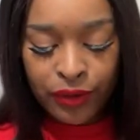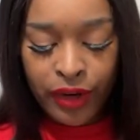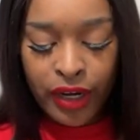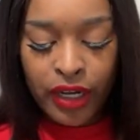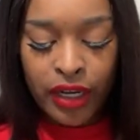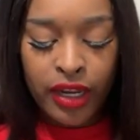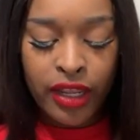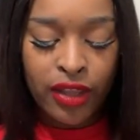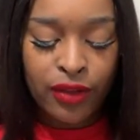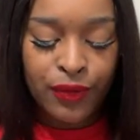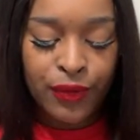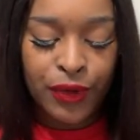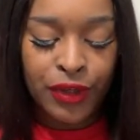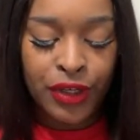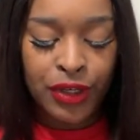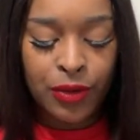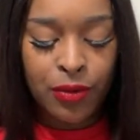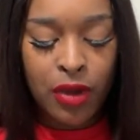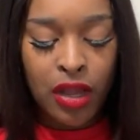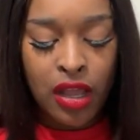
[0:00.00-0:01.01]
right now for
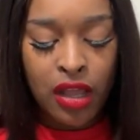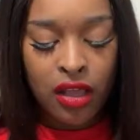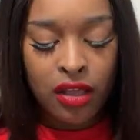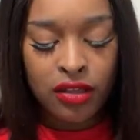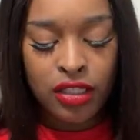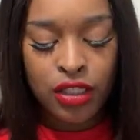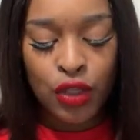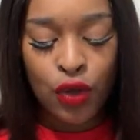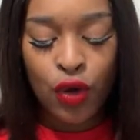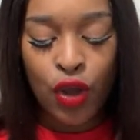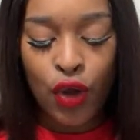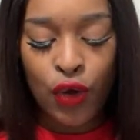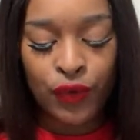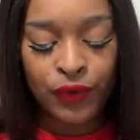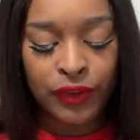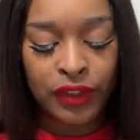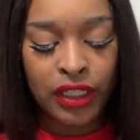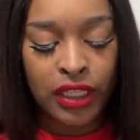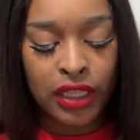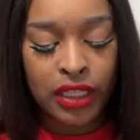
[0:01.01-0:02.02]
you all. So
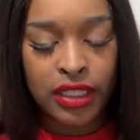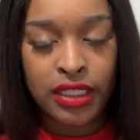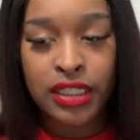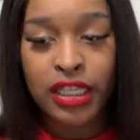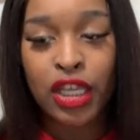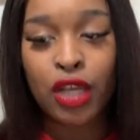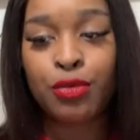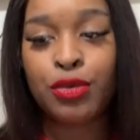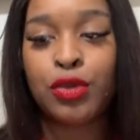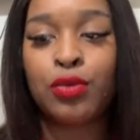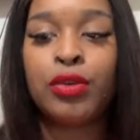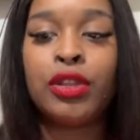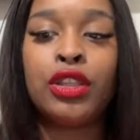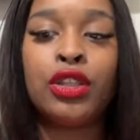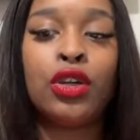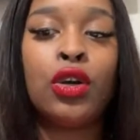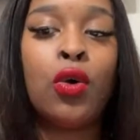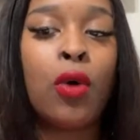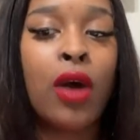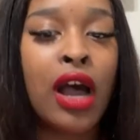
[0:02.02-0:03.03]
hopefully this helps with
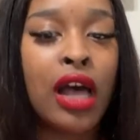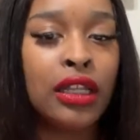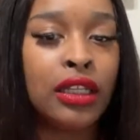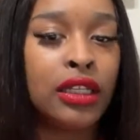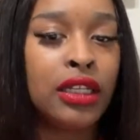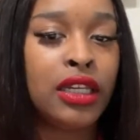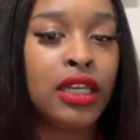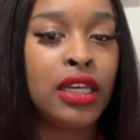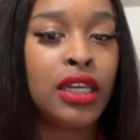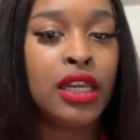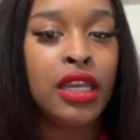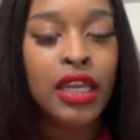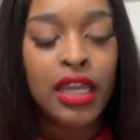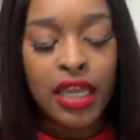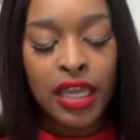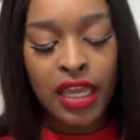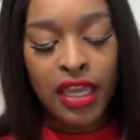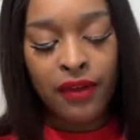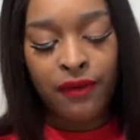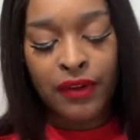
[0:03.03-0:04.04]
the quality
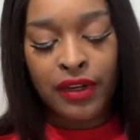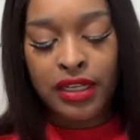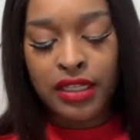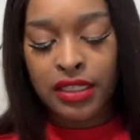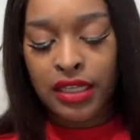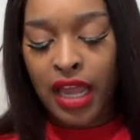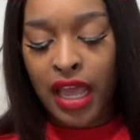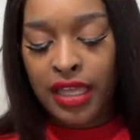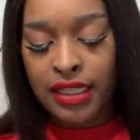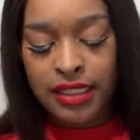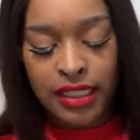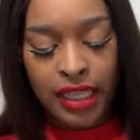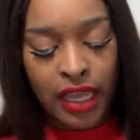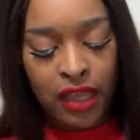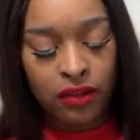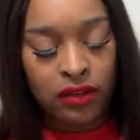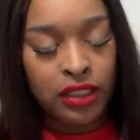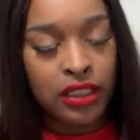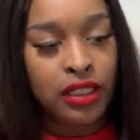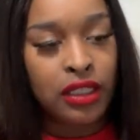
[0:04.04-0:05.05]
if it is not
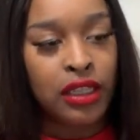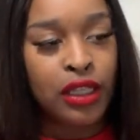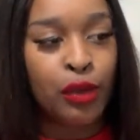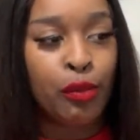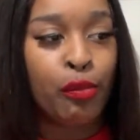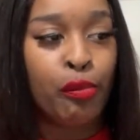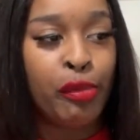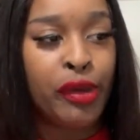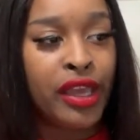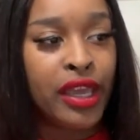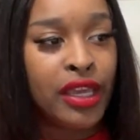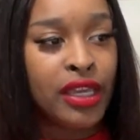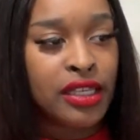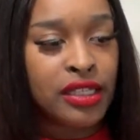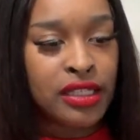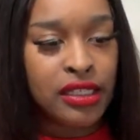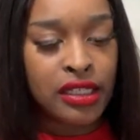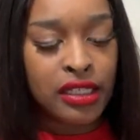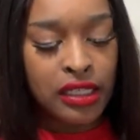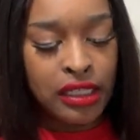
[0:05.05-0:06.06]
sounding the
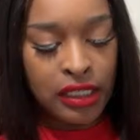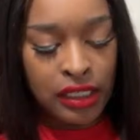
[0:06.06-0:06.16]
best.